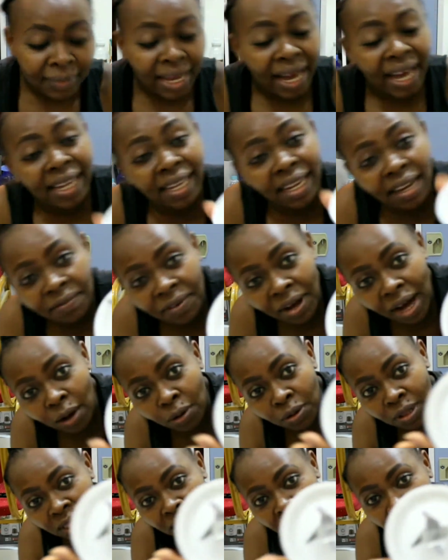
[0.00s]
I love
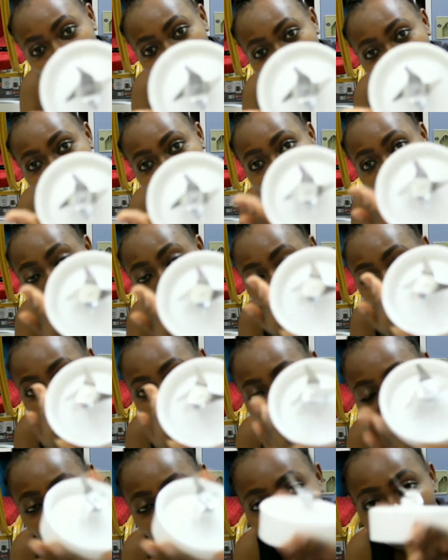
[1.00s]
how these
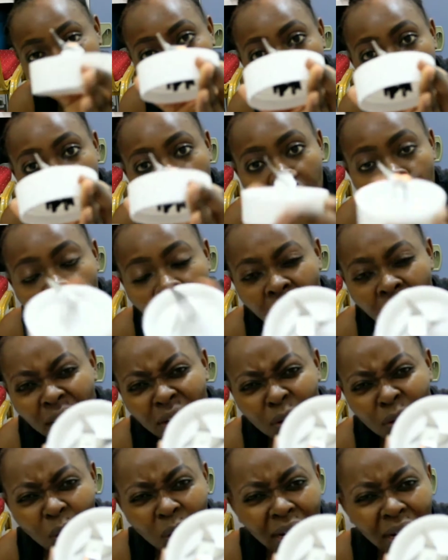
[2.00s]
blades
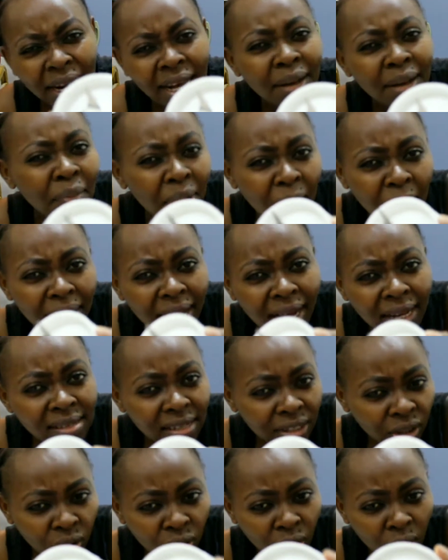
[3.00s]
look like. Maybe guys I
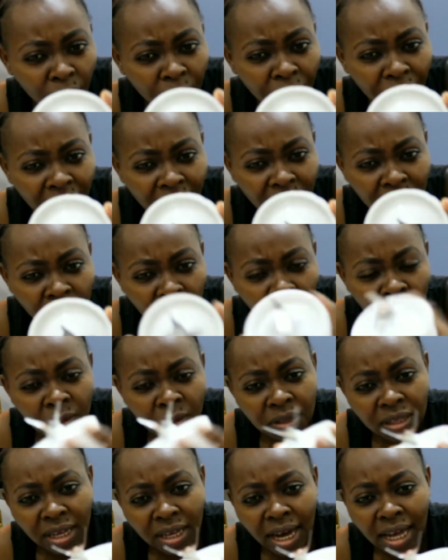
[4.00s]
should compare this one
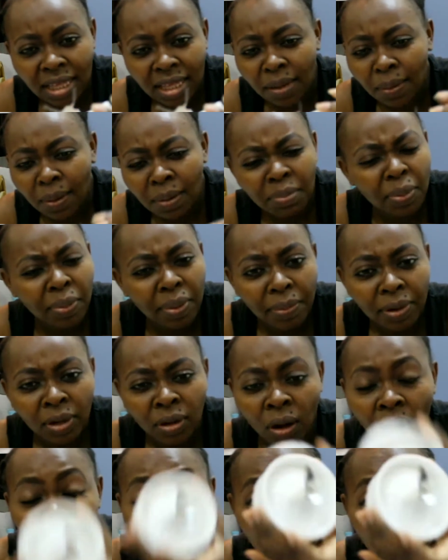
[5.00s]
with the other one, but maybe
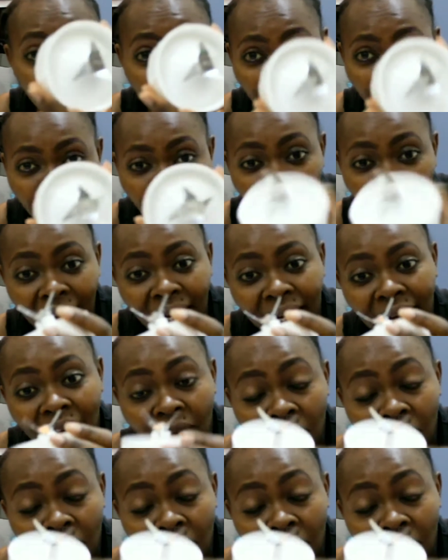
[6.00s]
no. But I love